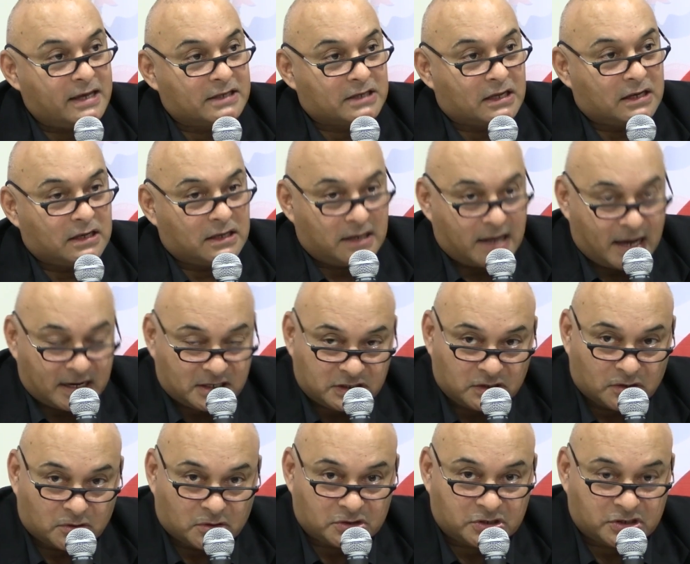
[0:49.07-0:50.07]
is a
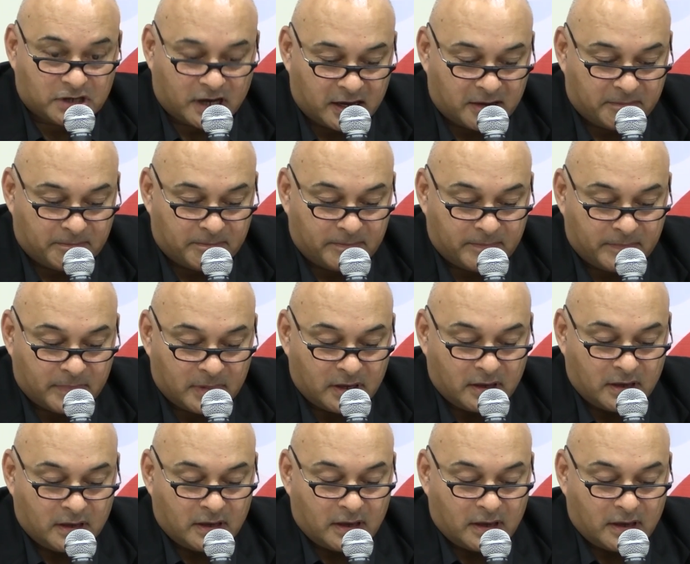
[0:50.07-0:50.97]
national shame.